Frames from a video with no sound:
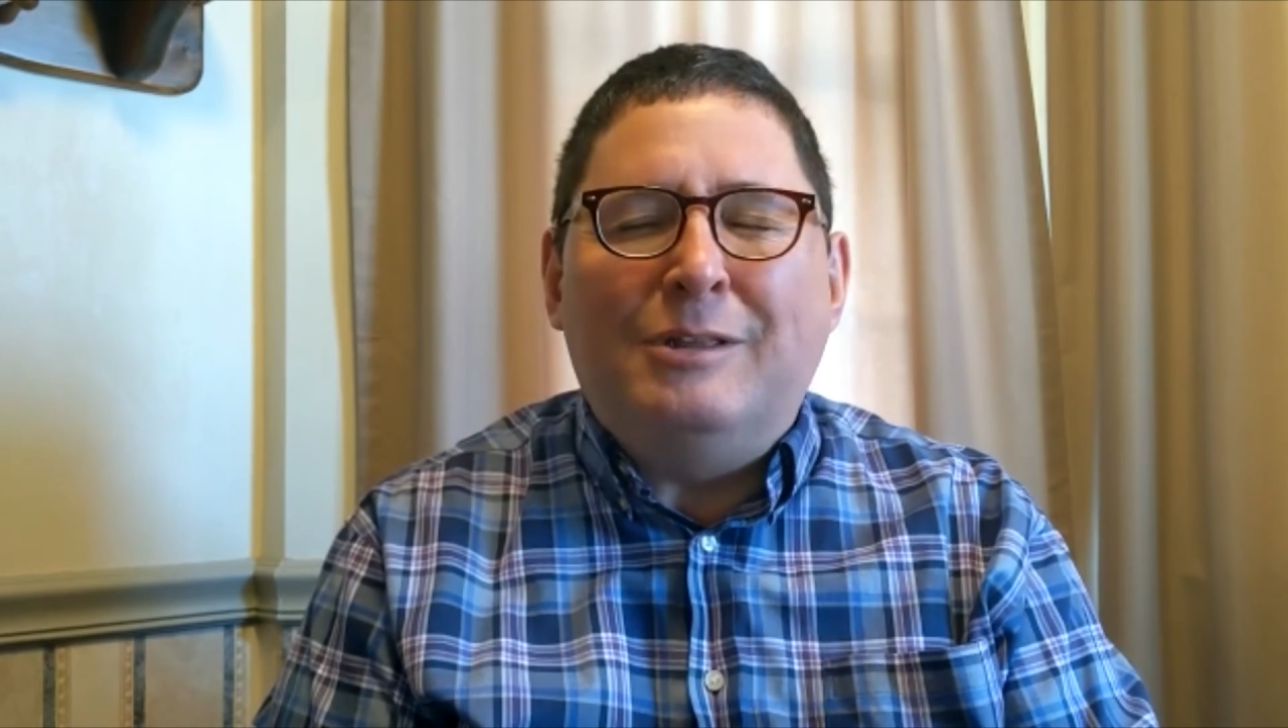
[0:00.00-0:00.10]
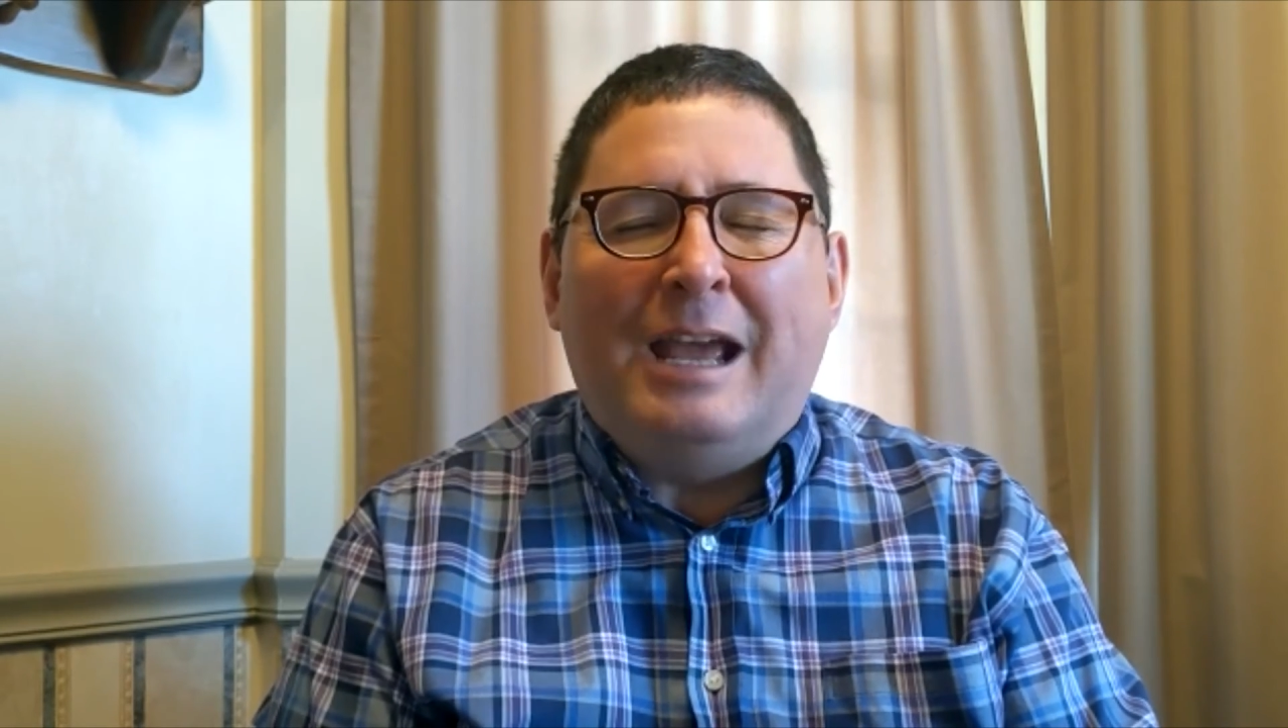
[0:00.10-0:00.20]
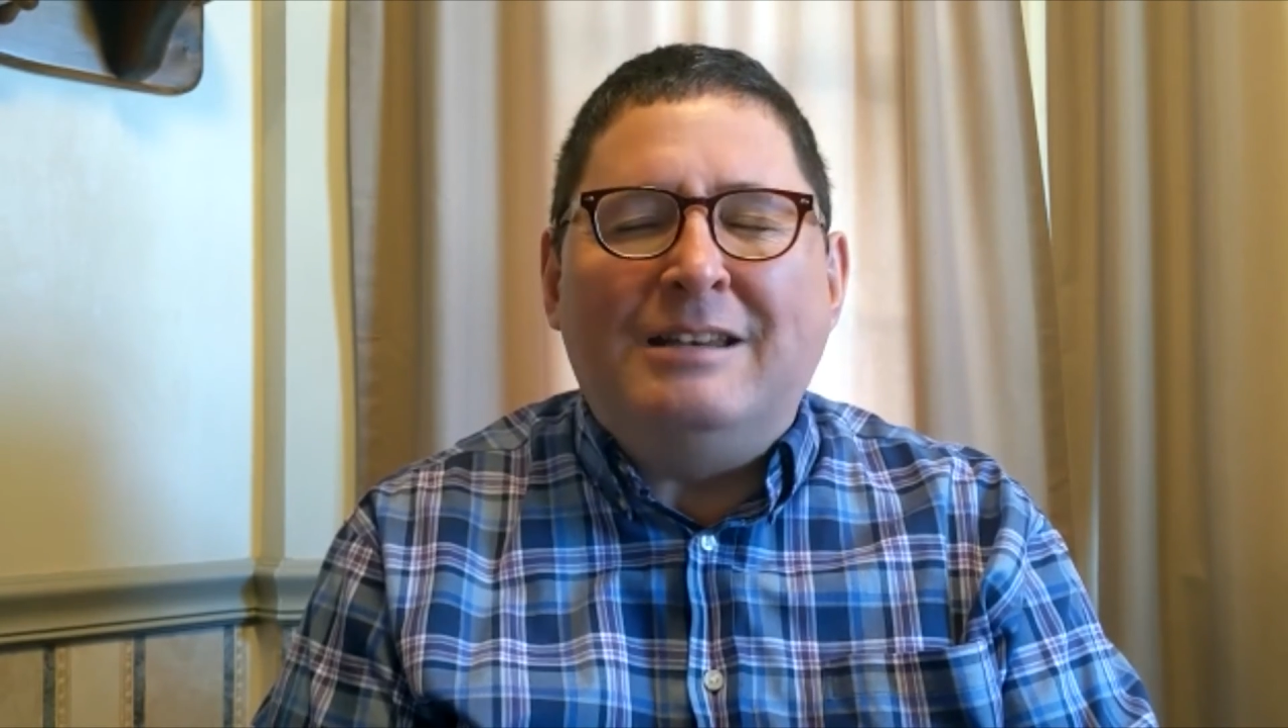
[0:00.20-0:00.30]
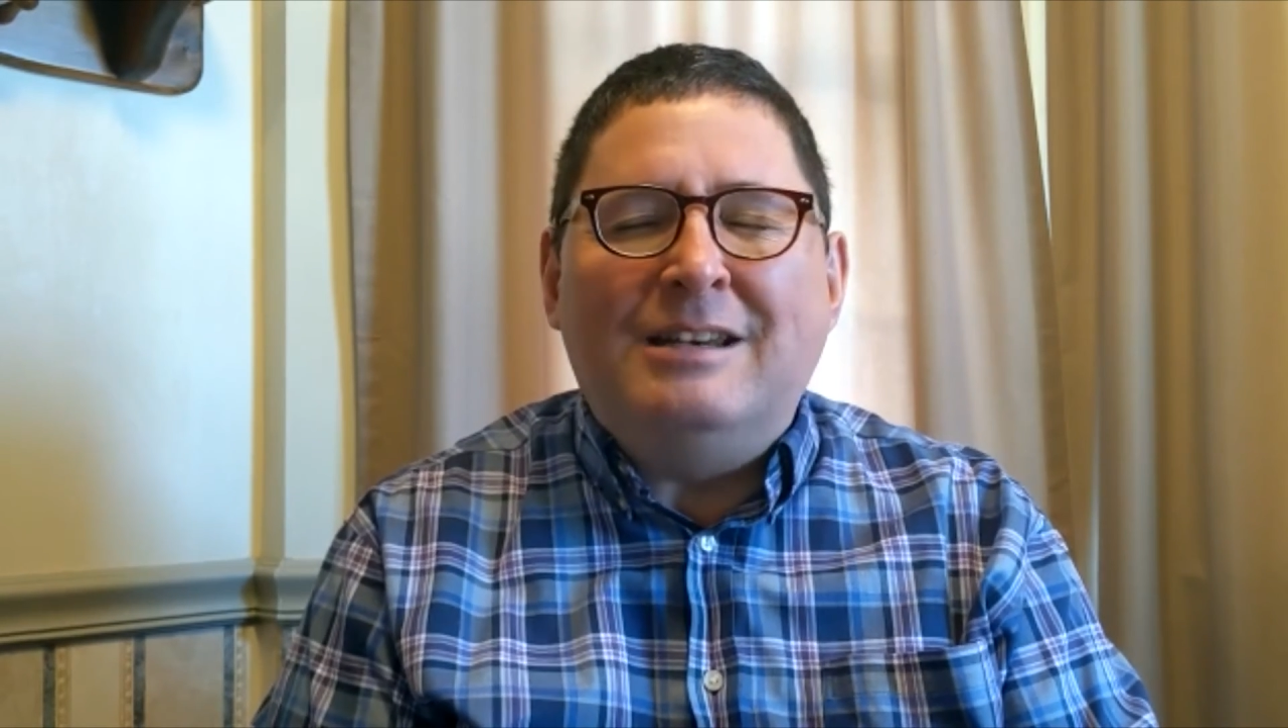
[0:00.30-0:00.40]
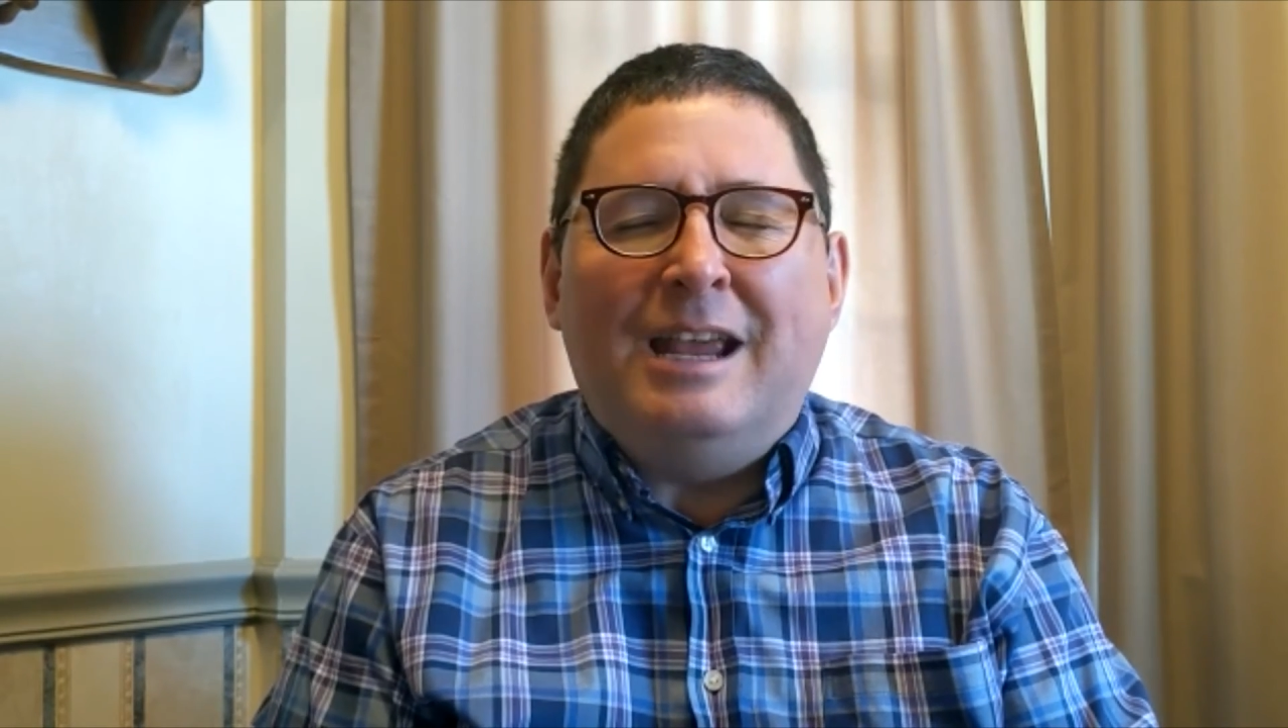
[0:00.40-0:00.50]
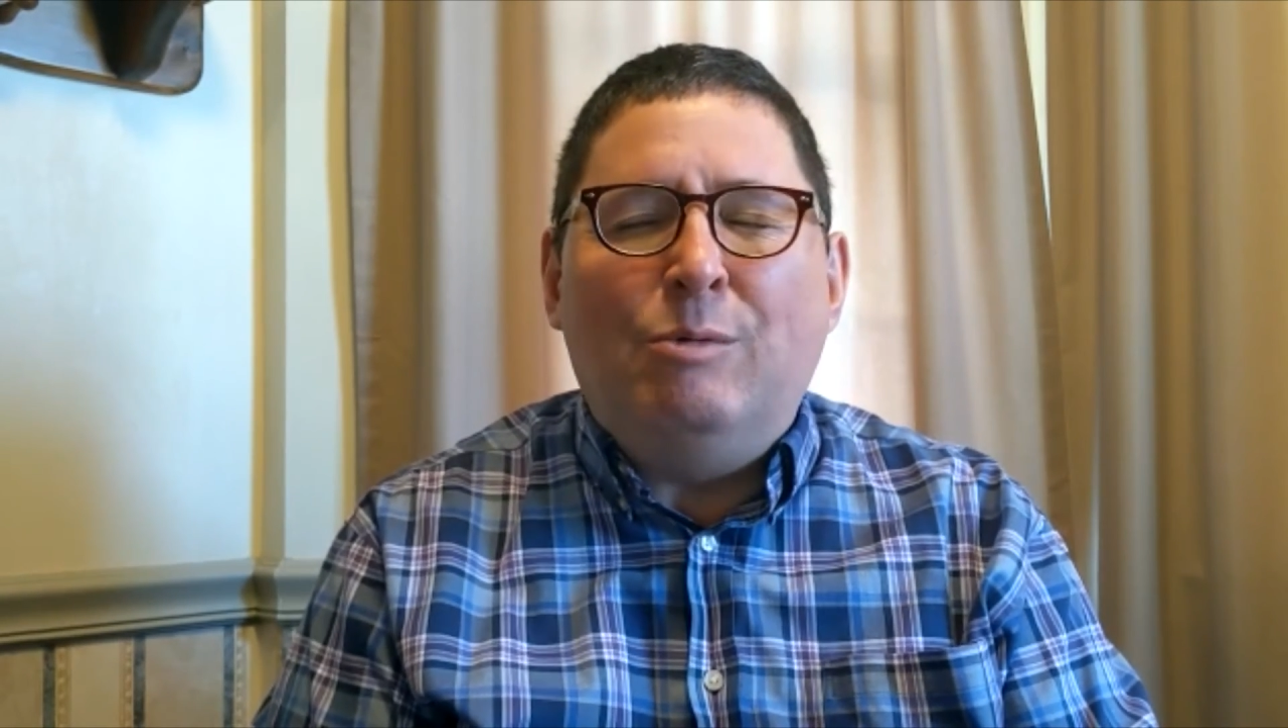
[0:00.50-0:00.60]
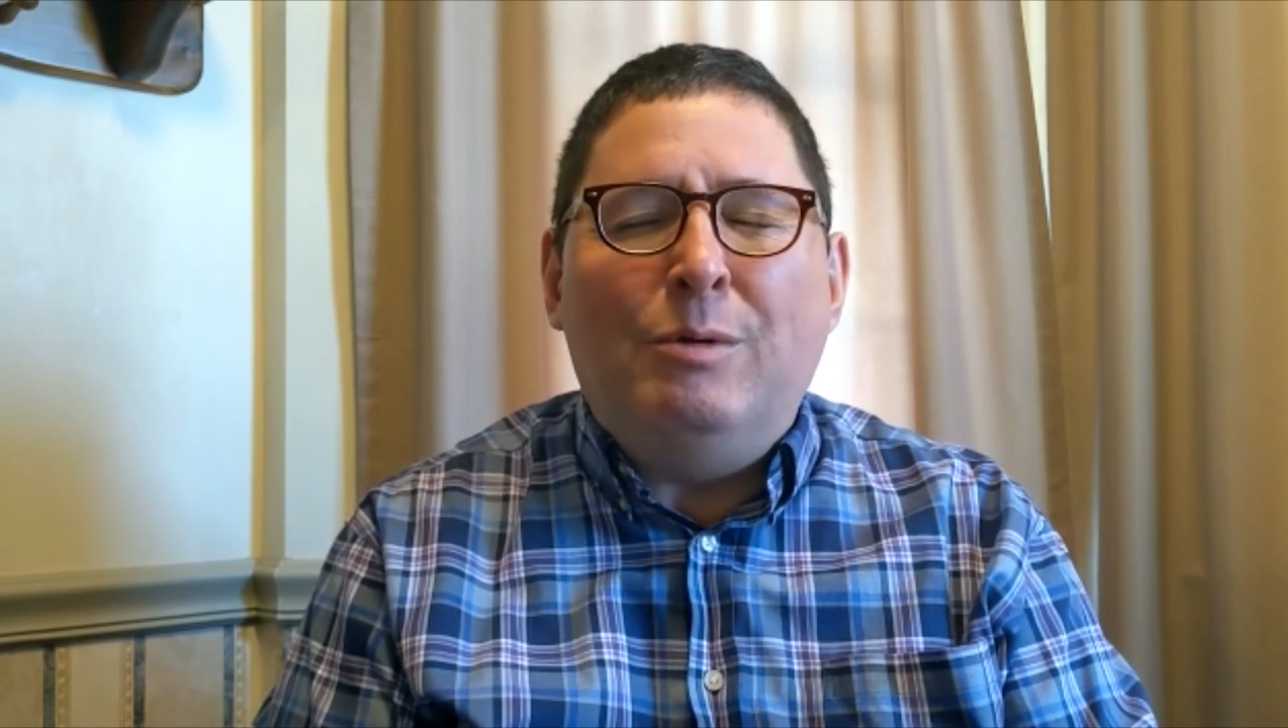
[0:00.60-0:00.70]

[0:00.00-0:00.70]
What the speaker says: that today,